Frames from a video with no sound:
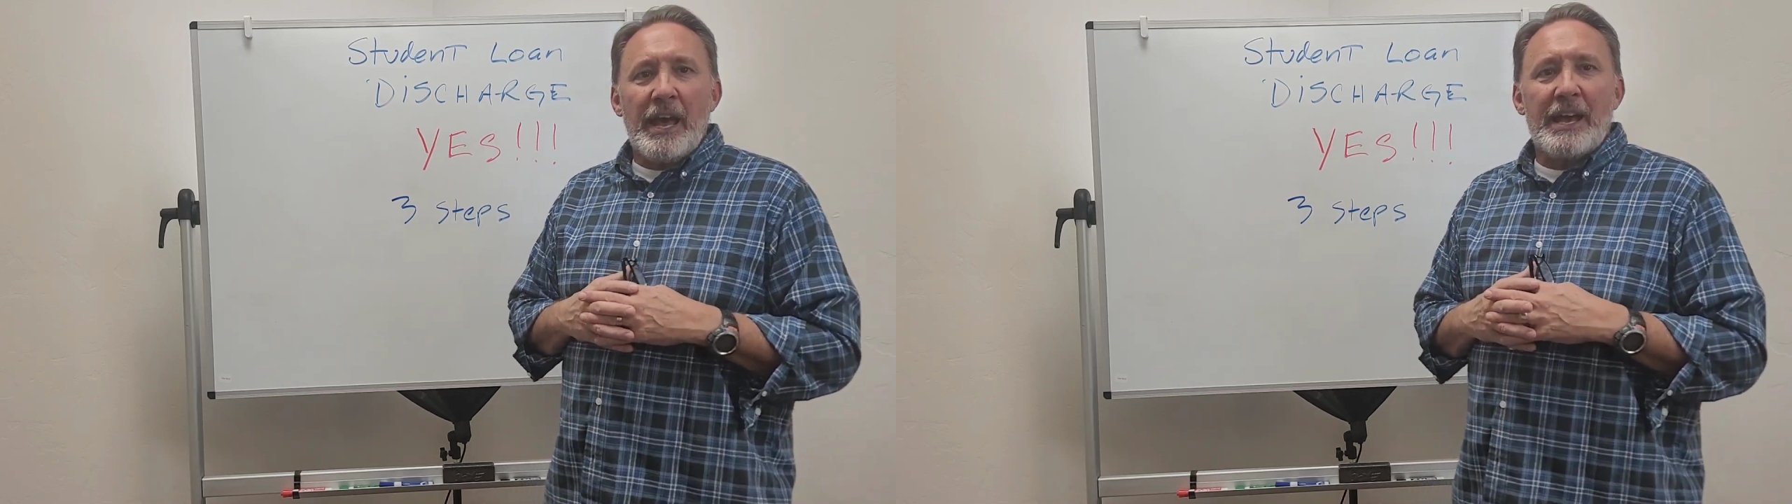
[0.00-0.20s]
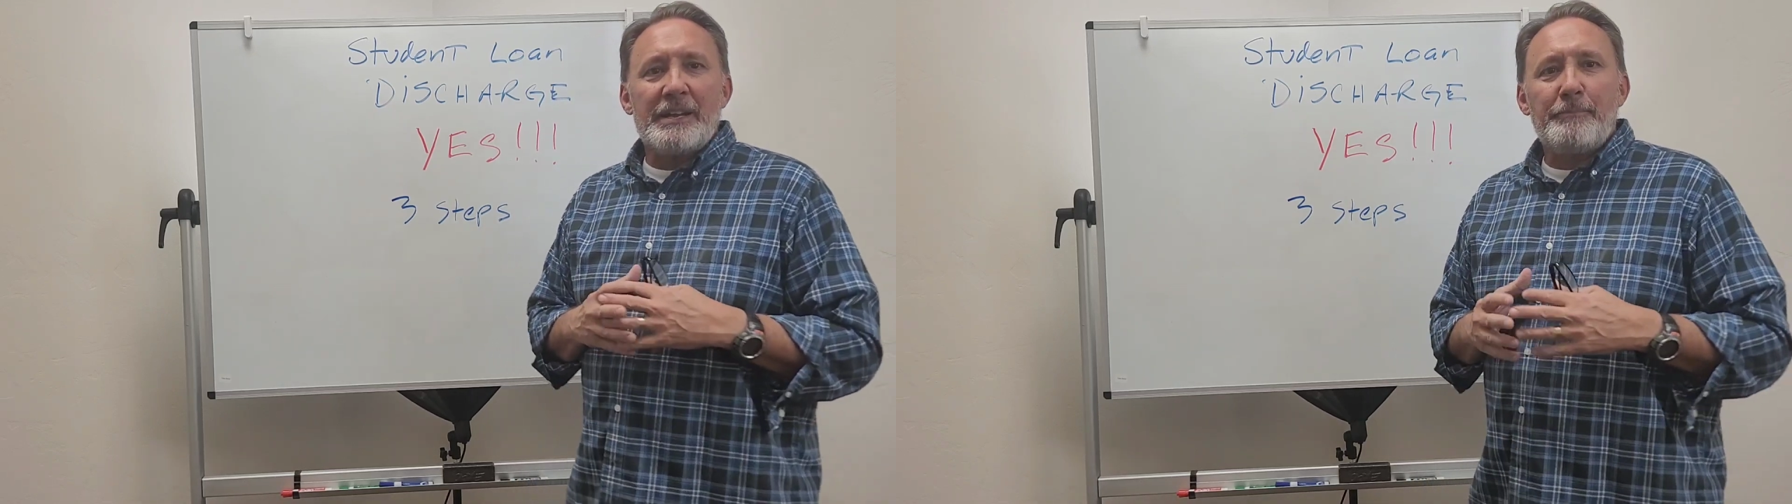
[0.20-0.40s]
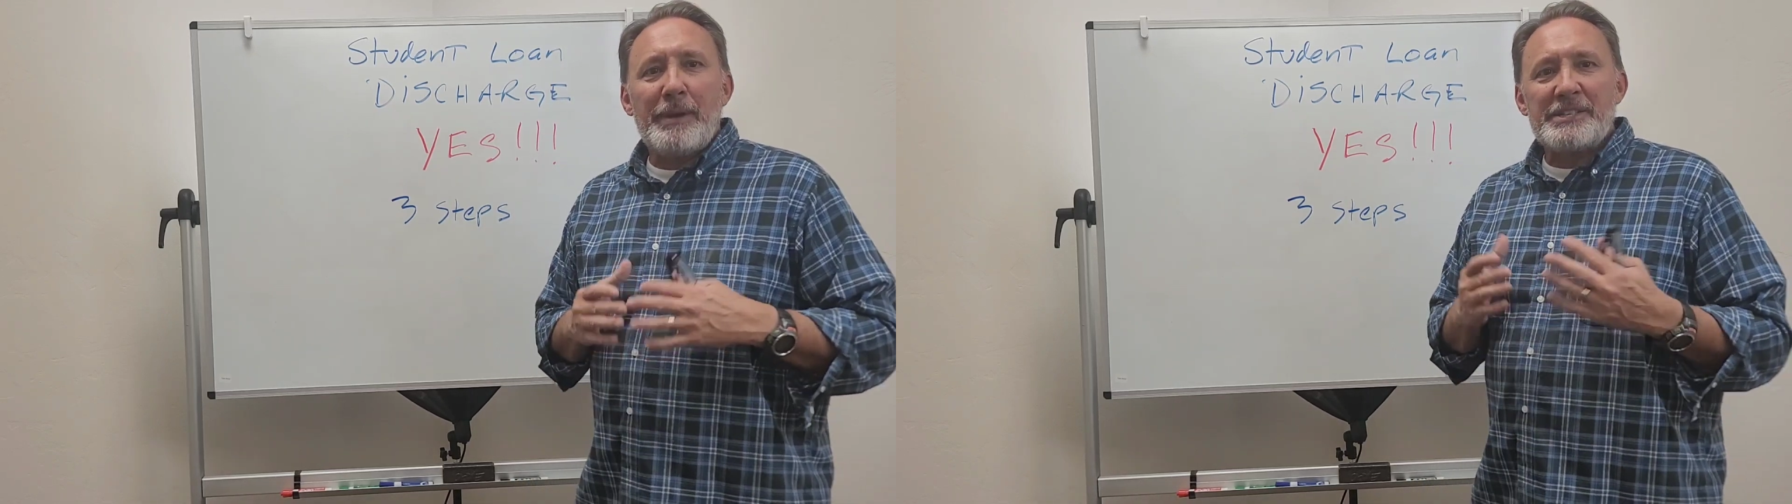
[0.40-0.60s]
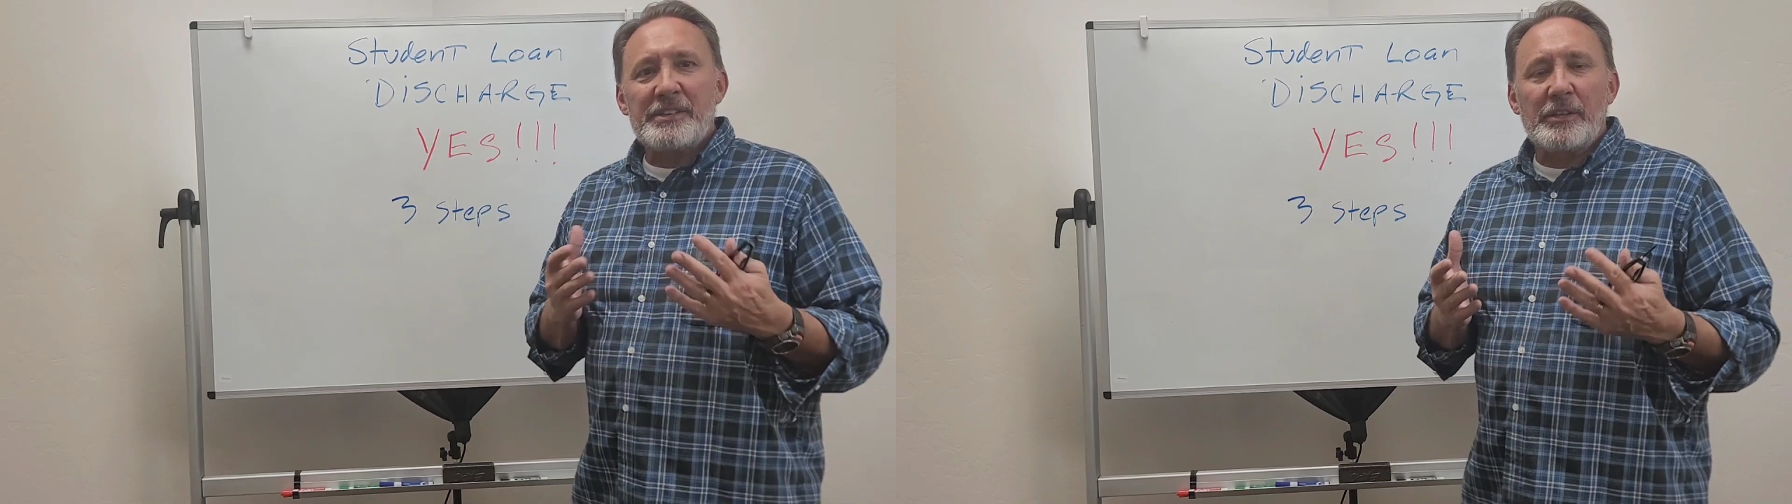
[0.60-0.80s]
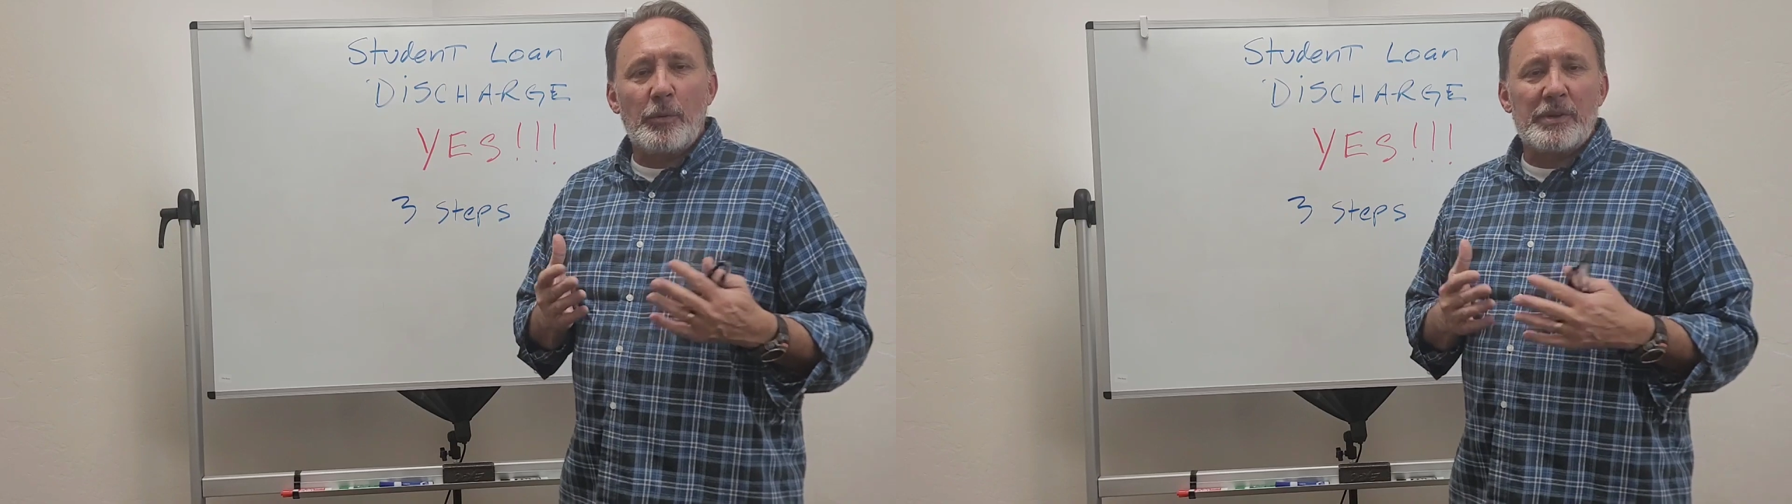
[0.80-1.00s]
And it
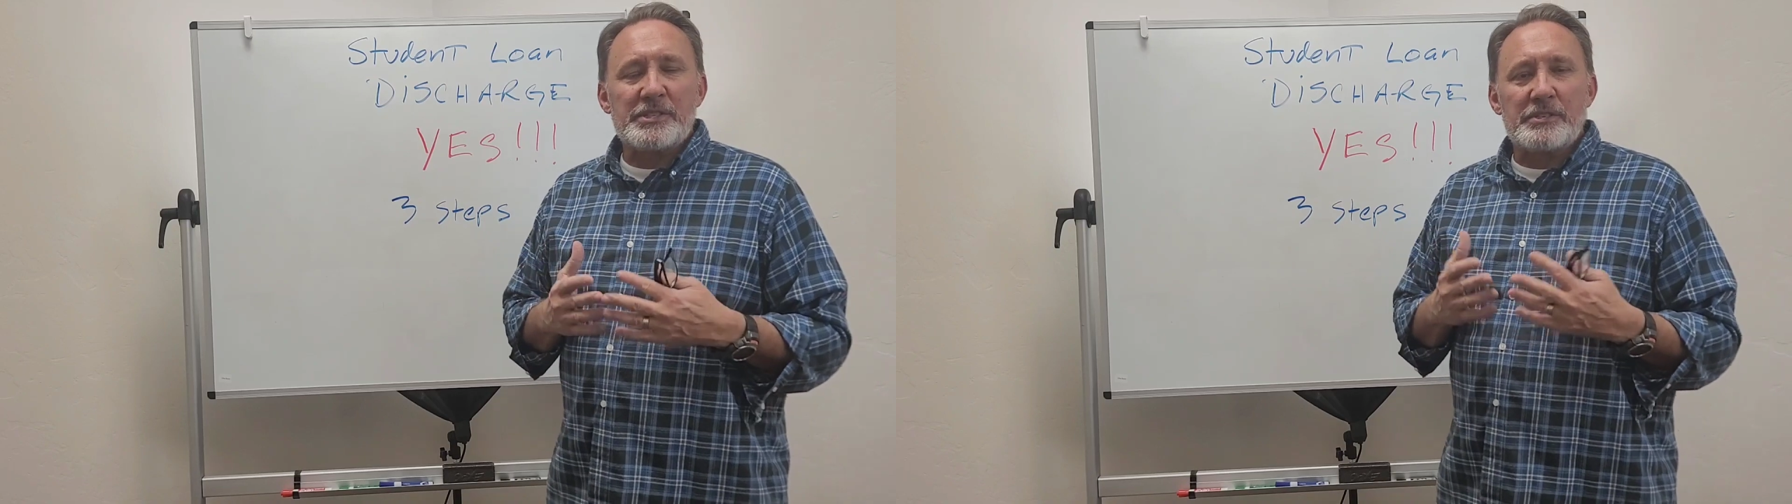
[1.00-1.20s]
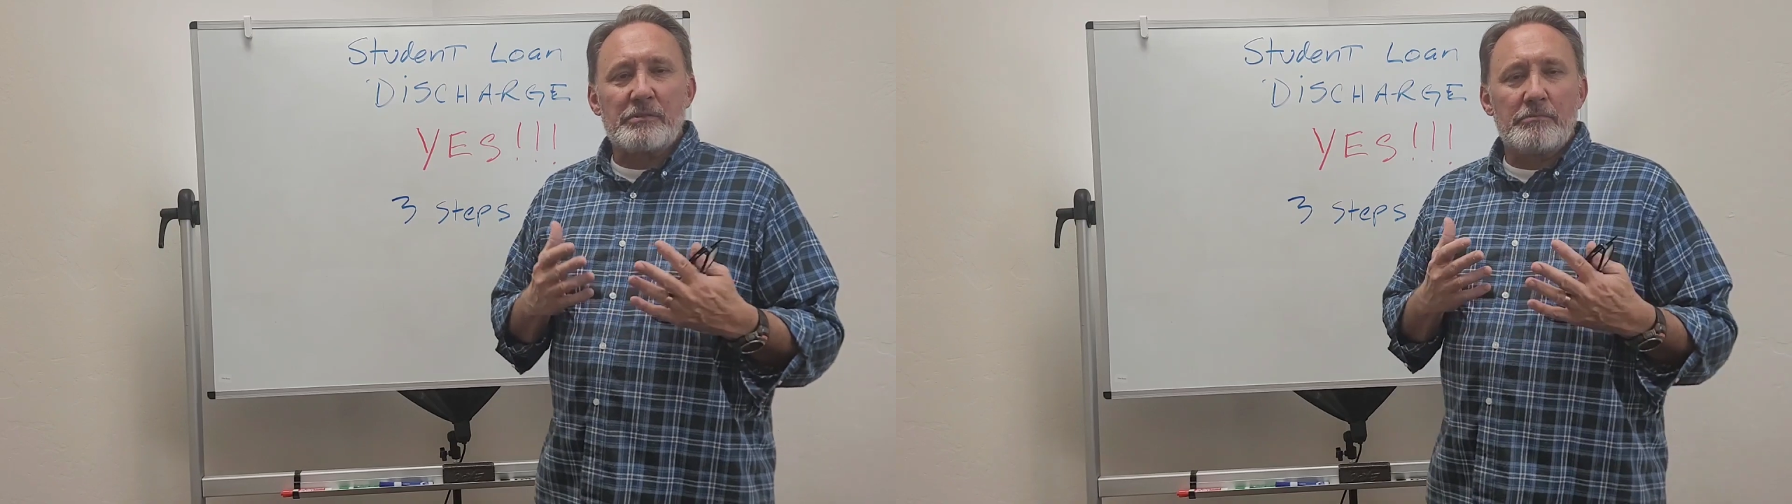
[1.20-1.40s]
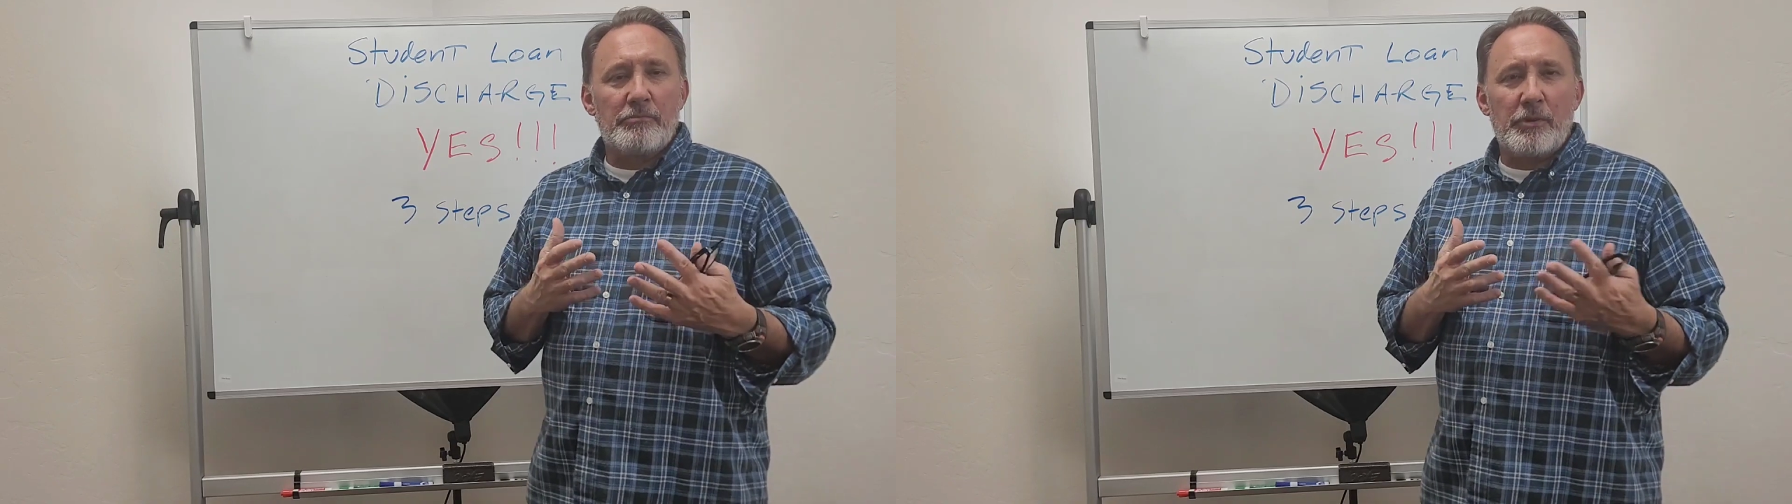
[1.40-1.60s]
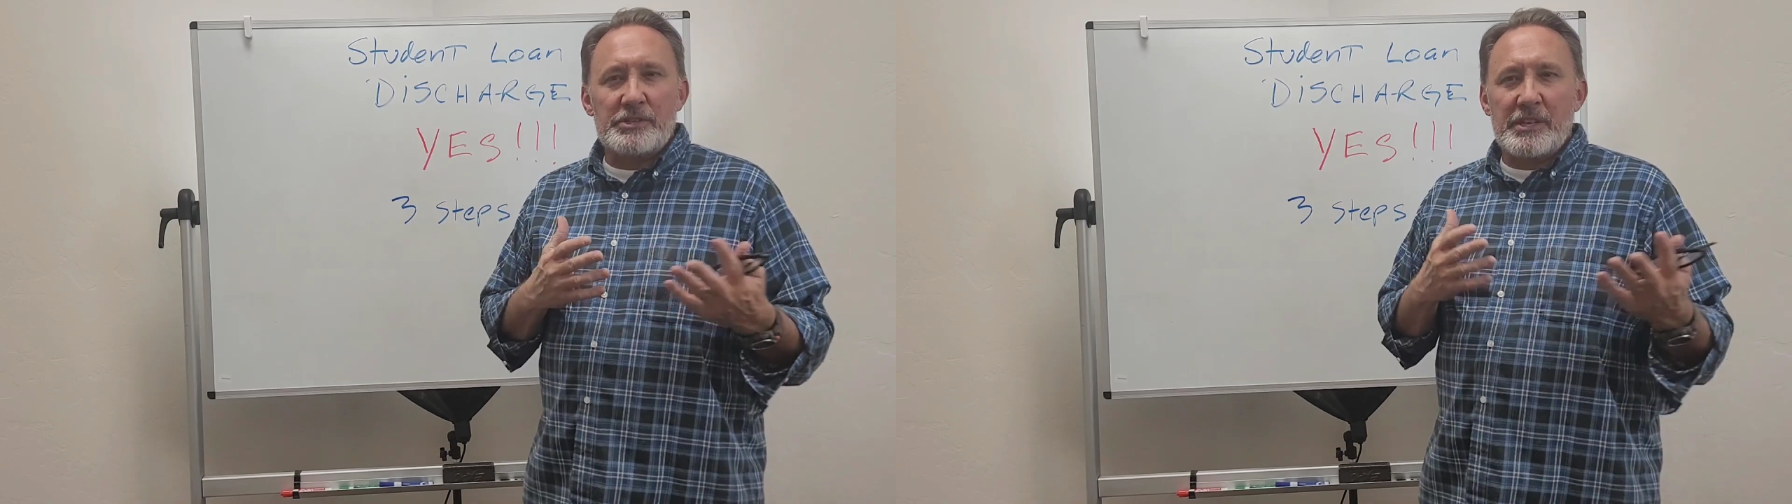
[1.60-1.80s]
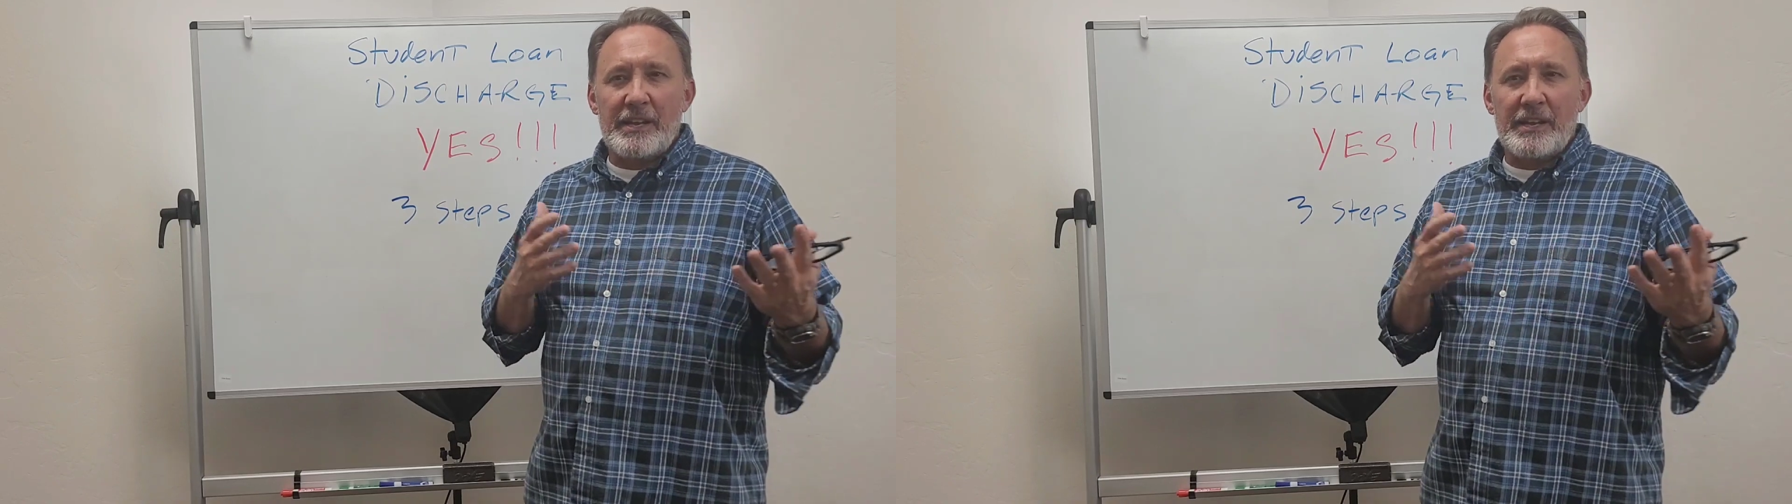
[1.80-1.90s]
basically what's